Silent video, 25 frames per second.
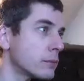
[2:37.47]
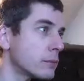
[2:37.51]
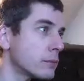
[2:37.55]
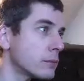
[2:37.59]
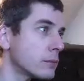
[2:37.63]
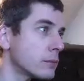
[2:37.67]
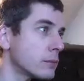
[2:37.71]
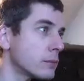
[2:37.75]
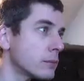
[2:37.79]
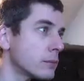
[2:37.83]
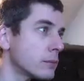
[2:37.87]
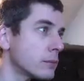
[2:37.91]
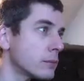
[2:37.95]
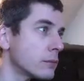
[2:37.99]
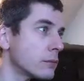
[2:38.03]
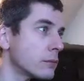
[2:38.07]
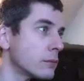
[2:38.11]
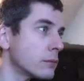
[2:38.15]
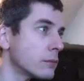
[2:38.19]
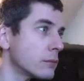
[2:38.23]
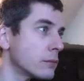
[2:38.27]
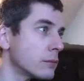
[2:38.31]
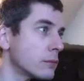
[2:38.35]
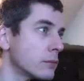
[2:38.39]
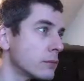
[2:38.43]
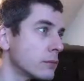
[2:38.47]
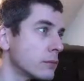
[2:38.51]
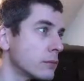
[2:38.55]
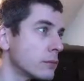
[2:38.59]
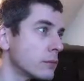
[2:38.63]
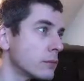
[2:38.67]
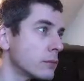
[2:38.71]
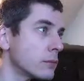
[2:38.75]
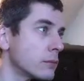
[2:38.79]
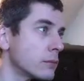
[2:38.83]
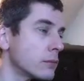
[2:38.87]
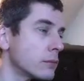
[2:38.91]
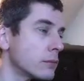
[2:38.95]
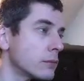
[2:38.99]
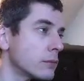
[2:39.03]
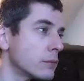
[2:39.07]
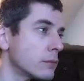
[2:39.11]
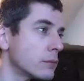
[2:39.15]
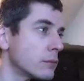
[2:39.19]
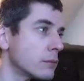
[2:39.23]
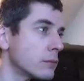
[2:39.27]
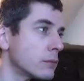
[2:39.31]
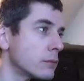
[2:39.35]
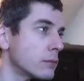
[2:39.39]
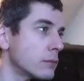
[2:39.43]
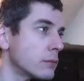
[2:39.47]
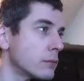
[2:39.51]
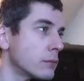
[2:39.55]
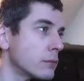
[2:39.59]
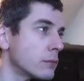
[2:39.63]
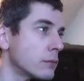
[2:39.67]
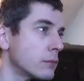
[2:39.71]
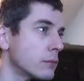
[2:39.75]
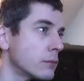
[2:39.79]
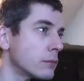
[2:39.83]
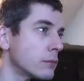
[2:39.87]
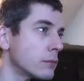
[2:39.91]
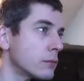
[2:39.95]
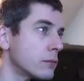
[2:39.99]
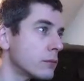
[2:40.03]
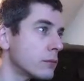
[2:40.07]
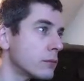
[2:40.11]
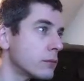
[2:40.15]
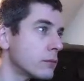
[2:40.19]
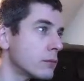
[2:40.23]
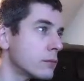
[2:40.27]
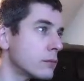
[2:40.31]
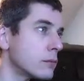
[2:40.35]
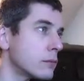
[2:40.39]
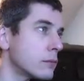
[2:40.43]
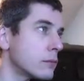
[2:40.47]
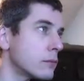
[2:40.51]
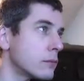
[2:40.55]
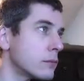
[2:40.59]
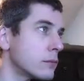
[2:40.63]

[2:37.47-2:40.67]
(silence)